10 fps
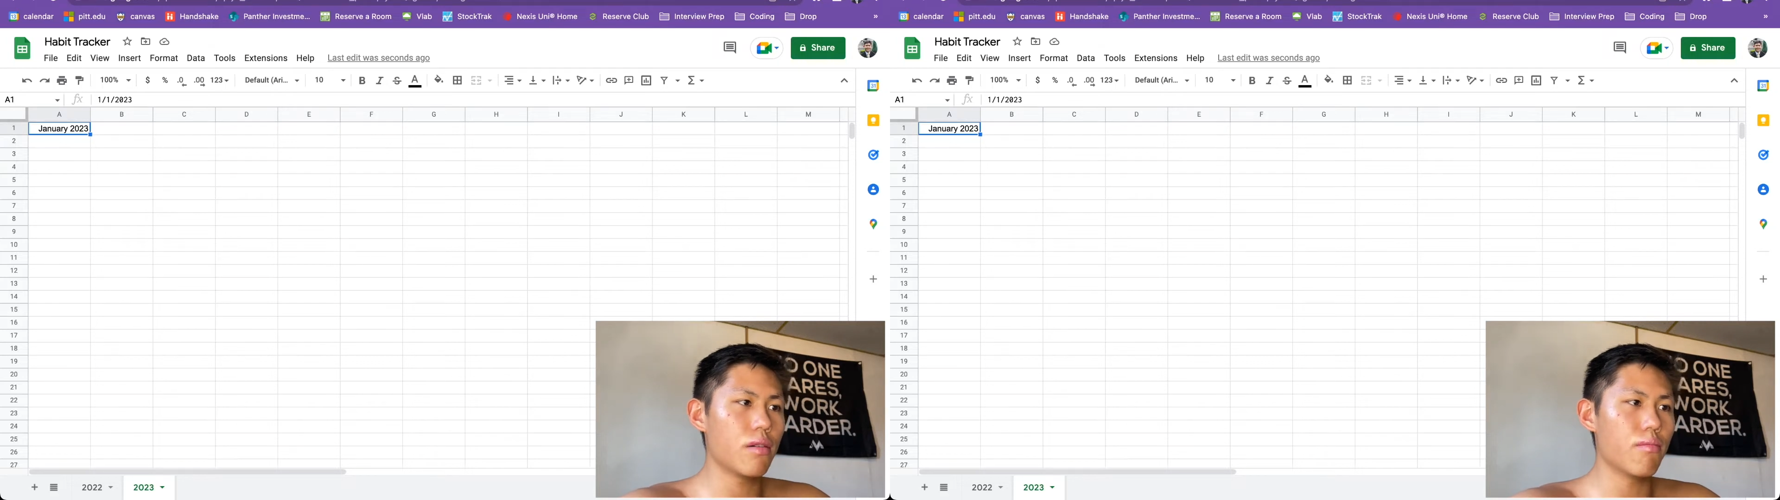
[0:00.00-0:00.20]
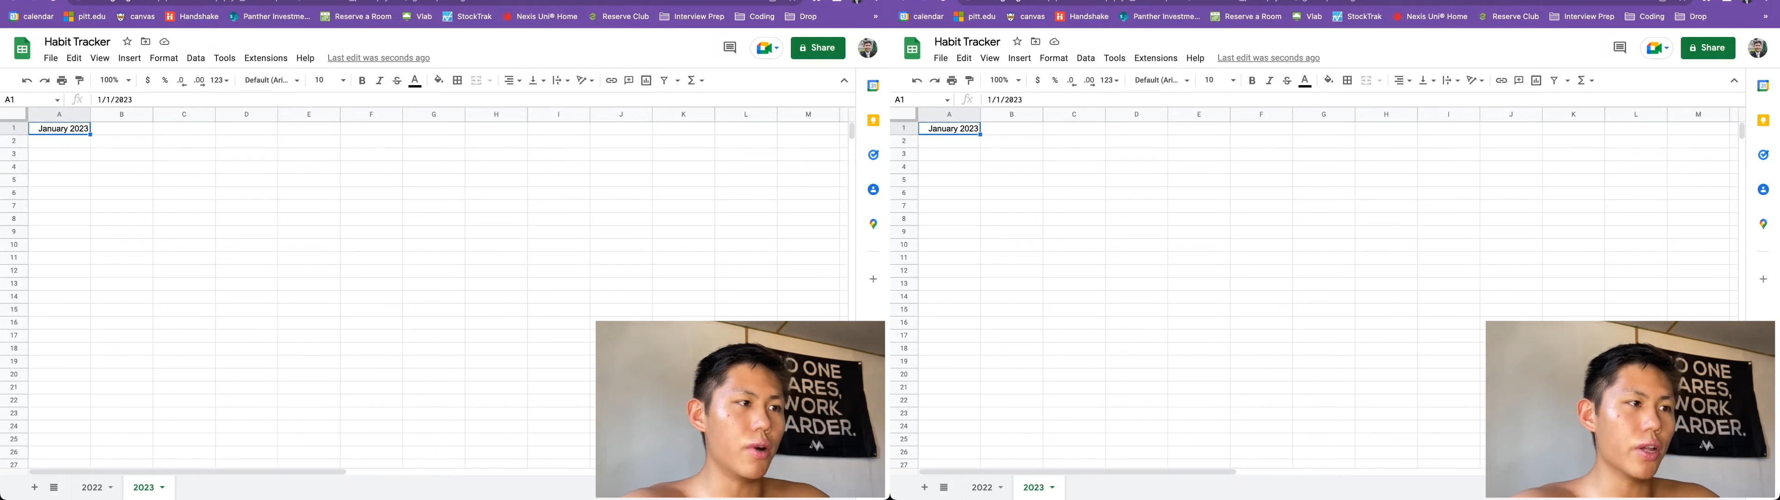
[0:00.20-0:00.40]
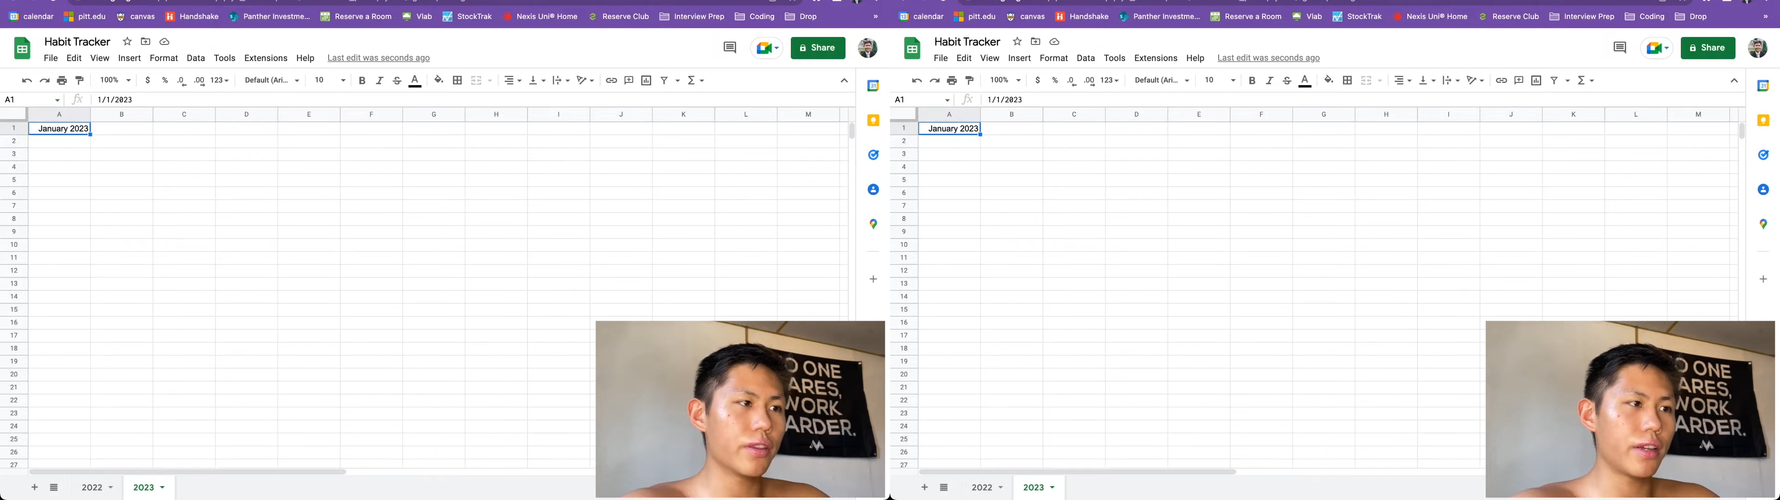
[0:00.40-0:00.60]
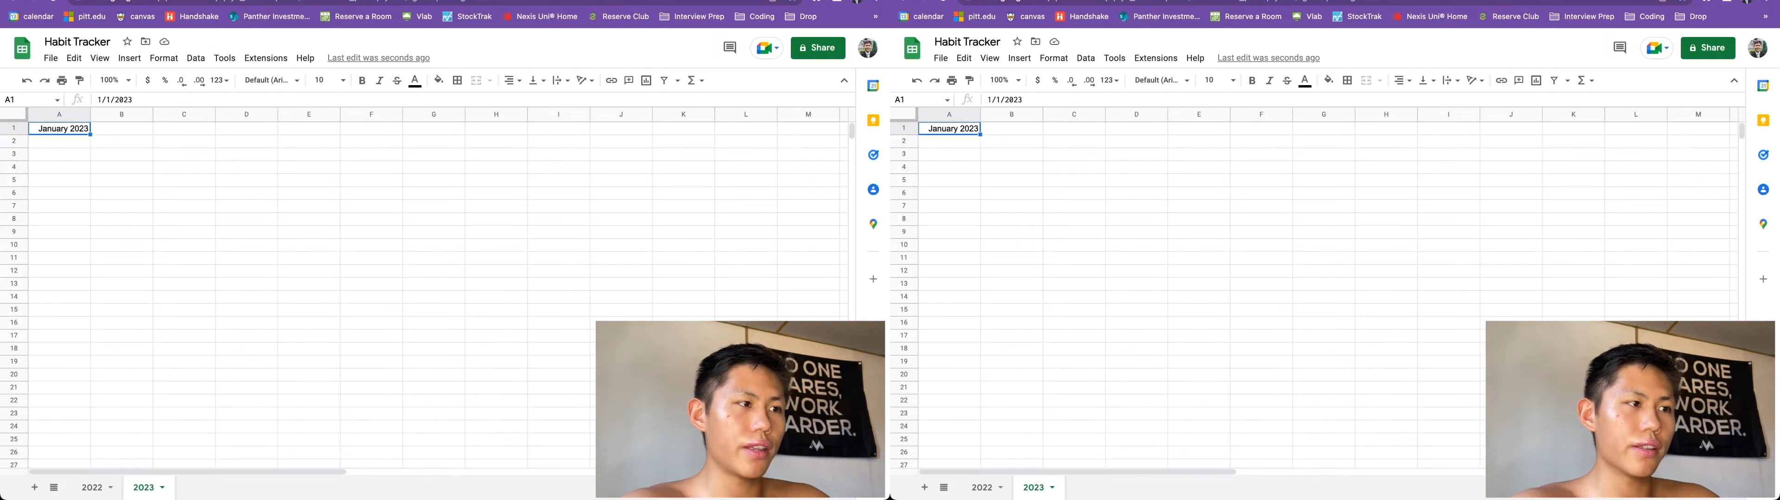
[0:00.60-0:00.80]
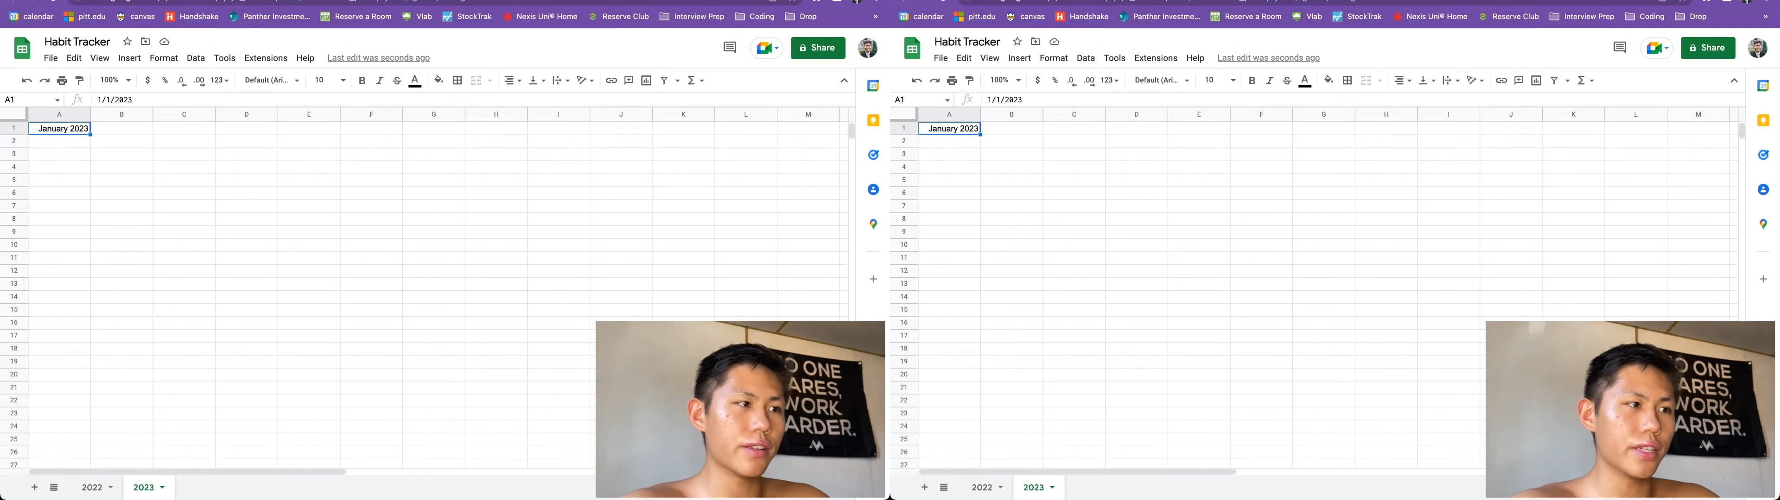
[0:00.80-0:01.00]
month and
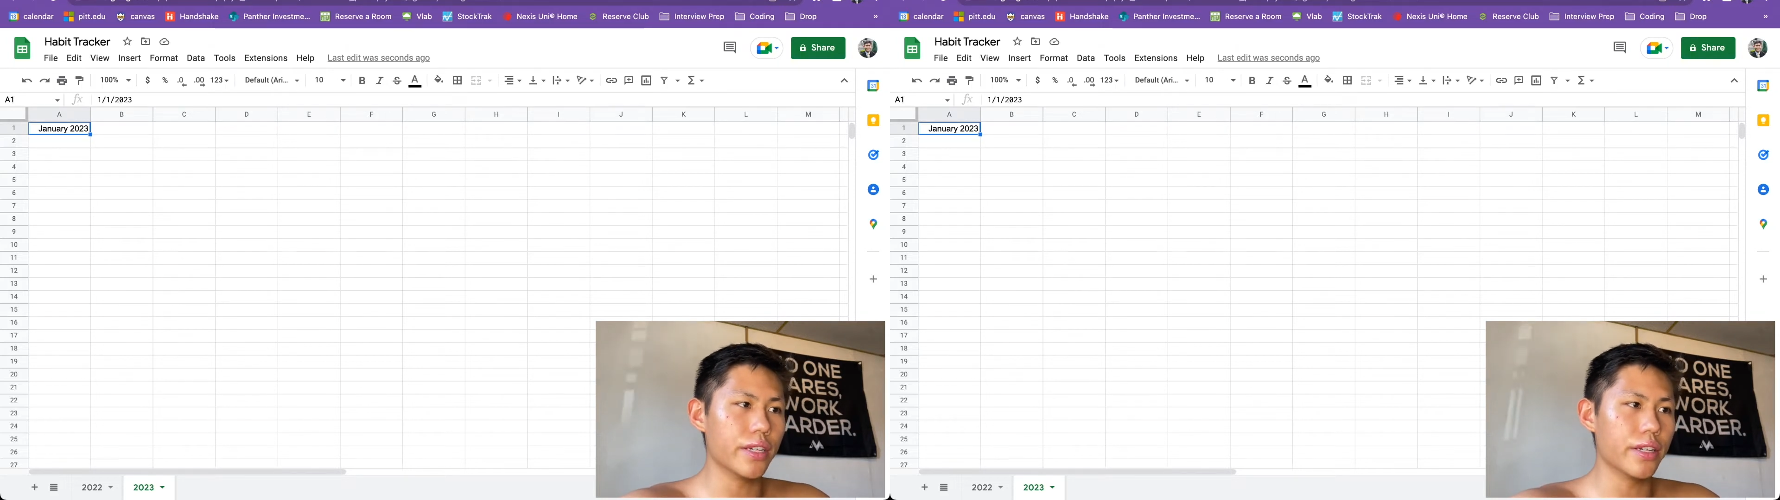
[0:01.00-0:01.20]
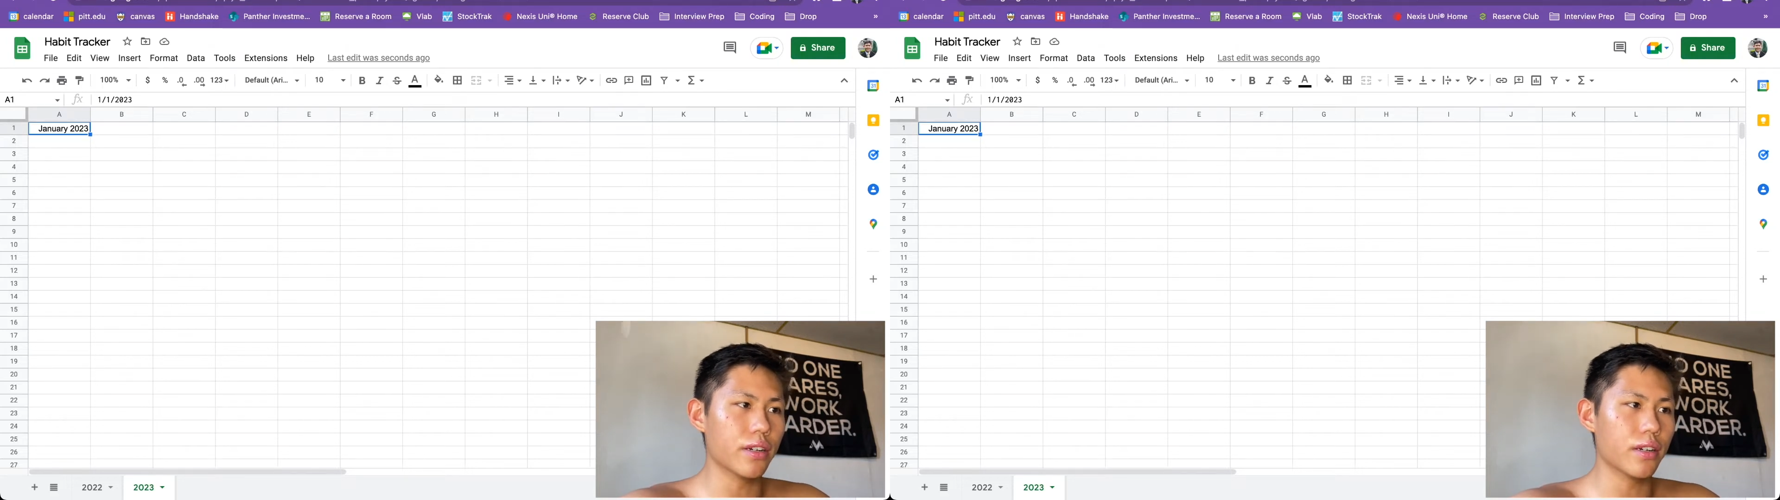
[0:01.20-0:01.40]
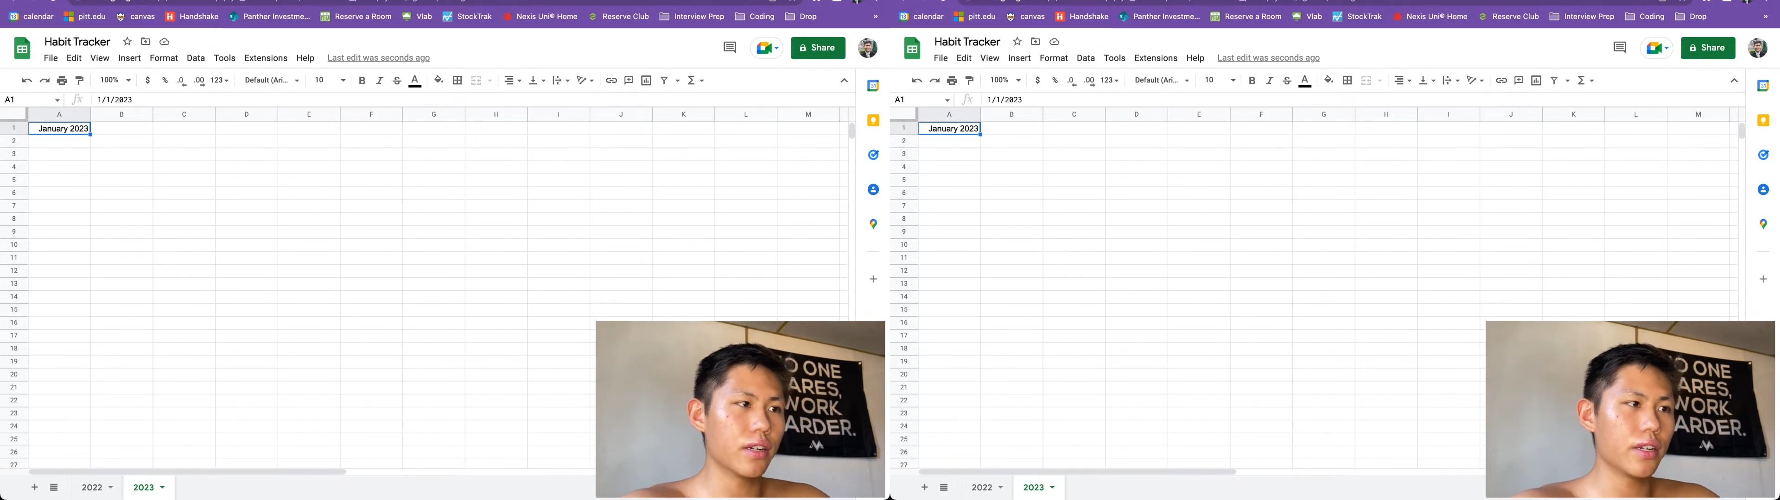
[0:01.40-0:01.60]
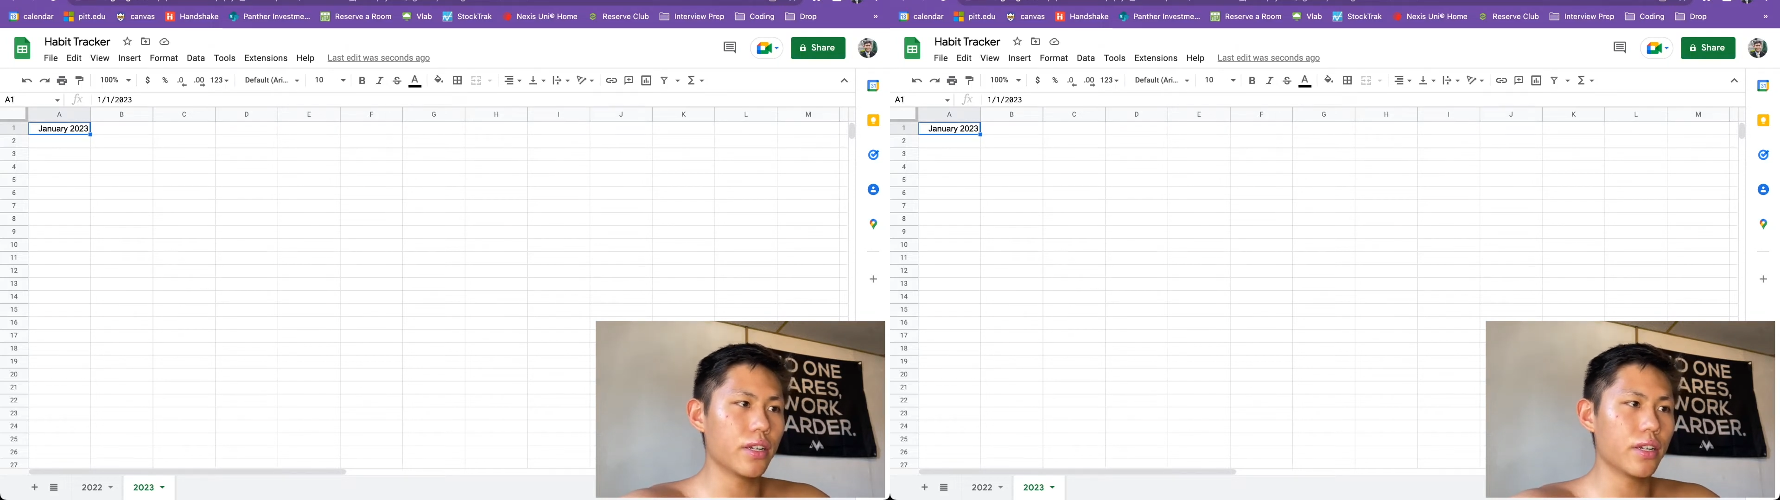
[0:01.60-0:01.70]
then the year,